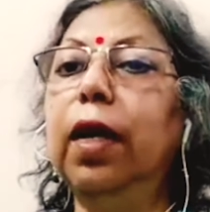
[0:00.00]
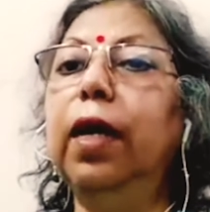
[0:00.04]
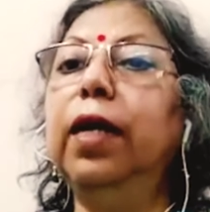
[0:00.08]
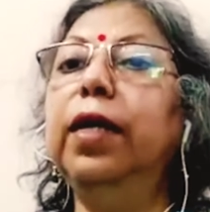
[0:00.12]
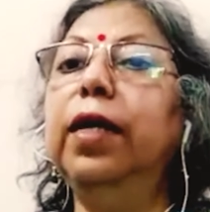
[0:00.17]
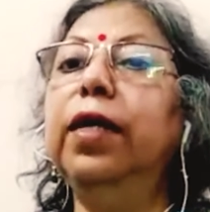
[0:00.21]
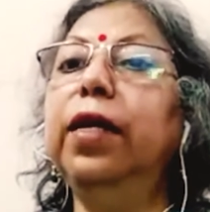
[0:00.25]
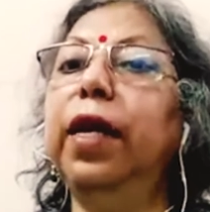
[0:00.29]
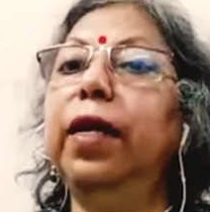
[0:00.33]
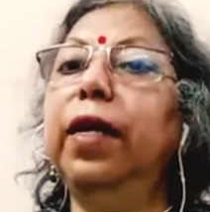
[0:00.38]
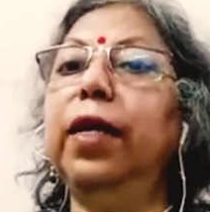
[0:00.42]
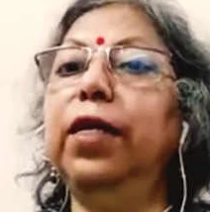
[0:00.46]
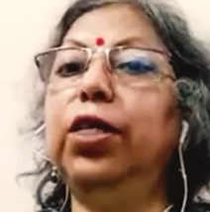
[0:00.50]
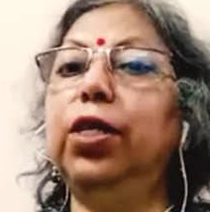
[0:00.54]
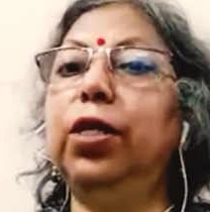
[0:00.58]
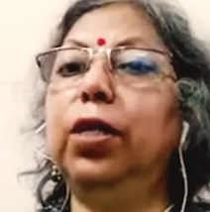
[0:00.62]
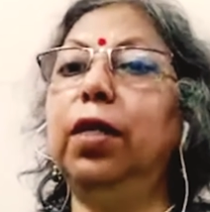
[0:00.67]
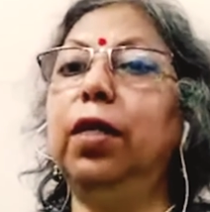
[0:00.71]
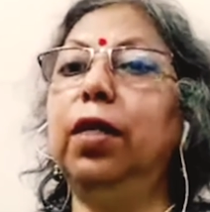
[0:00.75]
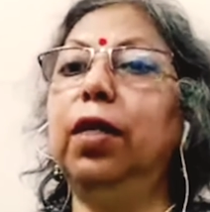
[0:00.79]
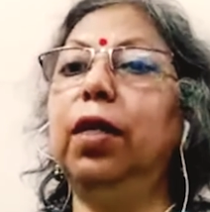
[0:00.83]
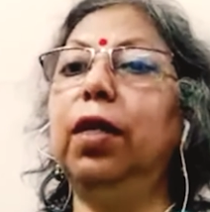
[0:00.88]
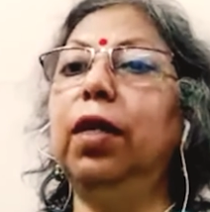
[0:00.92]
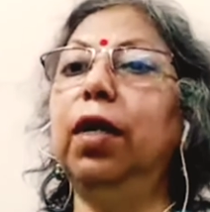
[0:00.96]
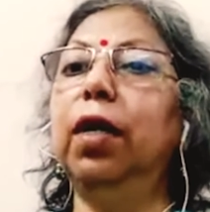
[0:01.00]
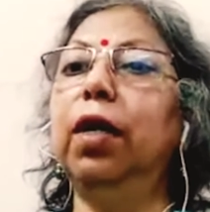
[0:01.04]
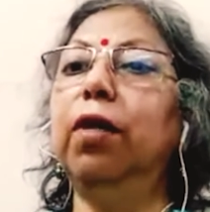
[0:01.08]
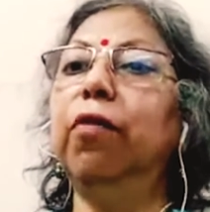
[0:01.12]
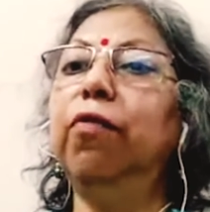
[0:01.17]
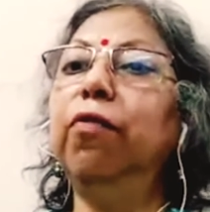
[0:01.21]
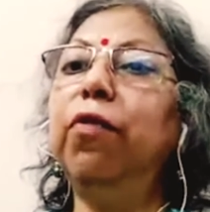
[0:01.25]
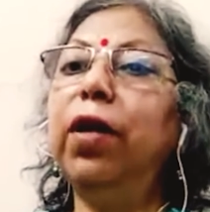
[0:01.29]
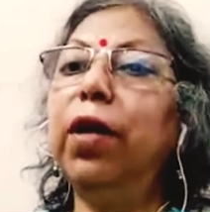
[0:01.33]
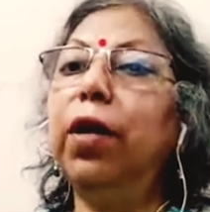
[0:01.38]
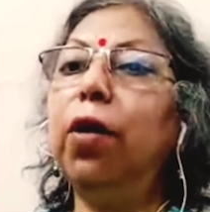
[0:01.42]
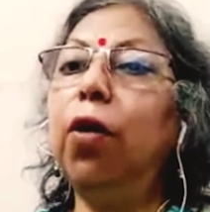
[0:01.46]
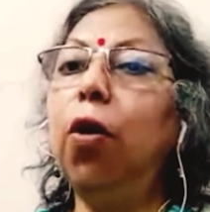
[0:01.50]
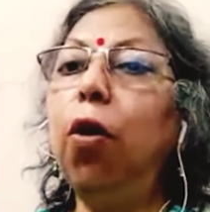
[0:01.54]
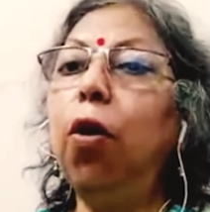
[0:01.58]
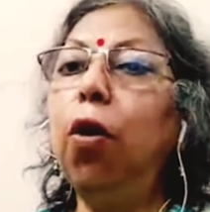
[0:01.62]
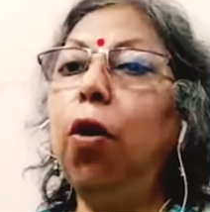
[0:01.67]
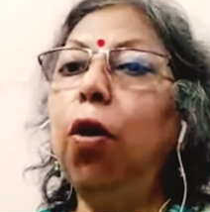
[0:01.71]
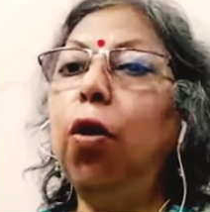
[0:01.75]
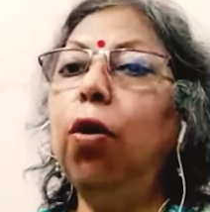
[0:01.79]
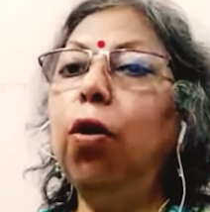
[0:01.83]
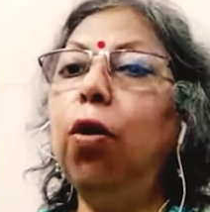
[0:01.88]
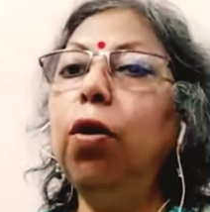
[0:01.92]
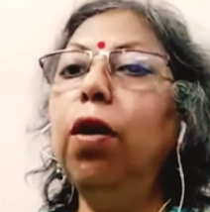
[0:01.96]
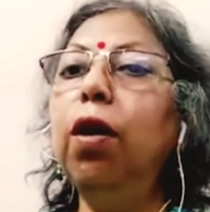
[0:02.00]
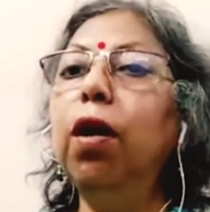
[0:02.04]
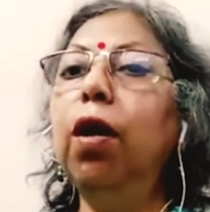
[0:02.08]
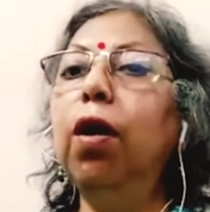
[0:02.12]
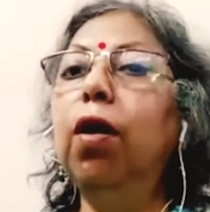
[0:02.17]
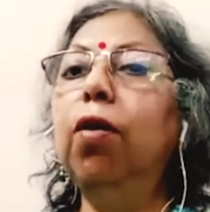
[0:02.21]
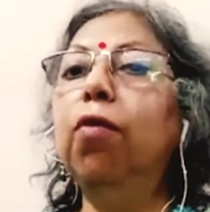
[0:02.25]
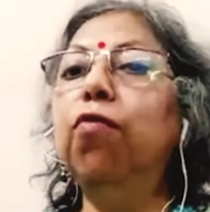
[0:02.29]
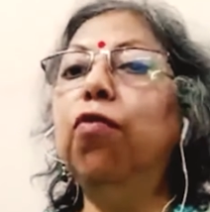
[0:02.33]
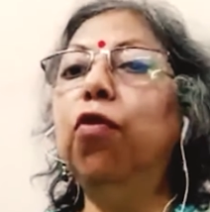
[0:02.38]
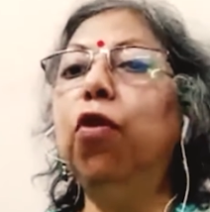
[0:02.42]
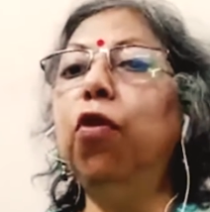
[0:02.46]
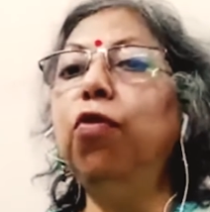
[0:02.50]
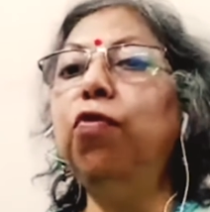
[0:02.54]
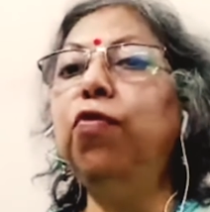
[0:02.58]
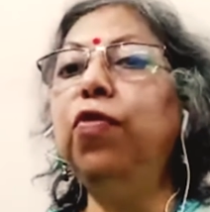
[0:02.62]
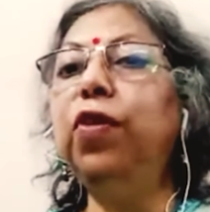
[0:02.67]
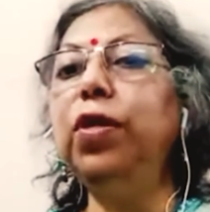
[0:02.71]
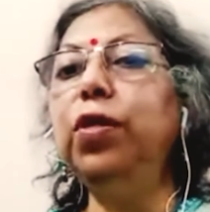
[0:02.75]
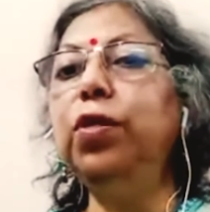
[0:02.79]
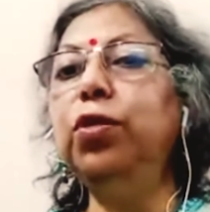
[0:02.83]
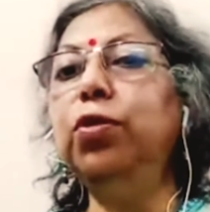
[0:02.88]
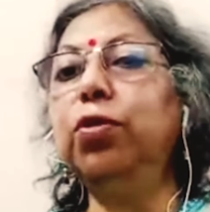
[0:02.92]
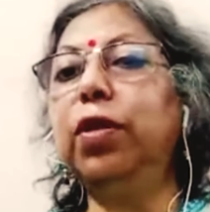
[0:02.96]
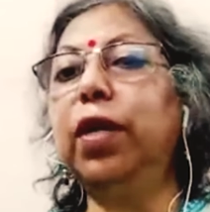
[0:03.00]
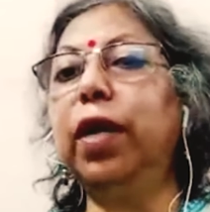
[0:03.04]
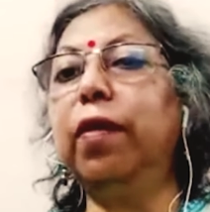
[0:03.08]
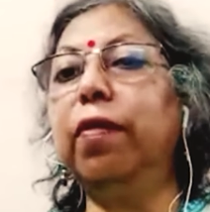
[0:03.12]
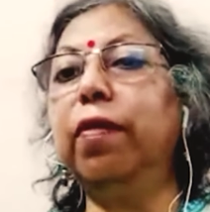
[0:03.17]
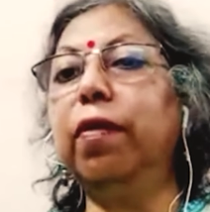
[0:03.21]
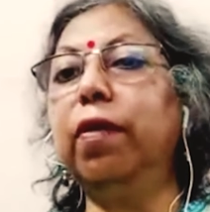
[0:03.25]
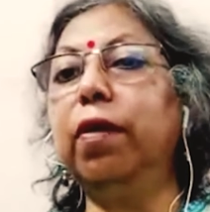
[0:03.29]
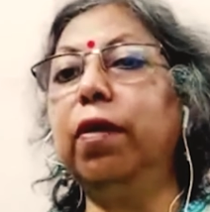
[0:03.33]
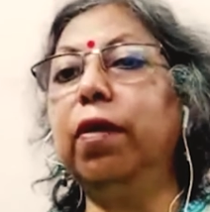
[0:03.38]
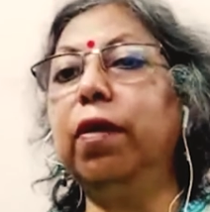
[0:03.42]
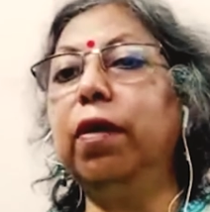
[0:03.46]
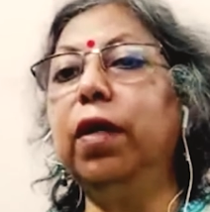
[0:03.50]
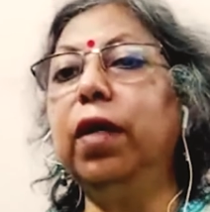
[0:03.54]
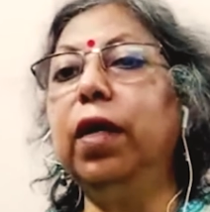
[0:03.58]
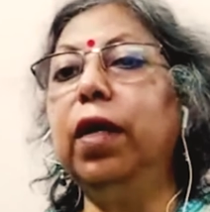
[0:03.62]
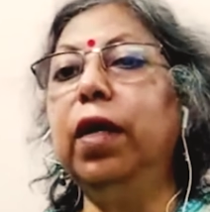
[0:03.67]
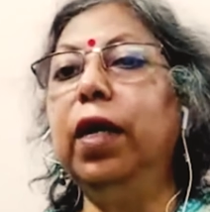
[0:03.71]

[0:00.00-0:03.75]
narration were all woven together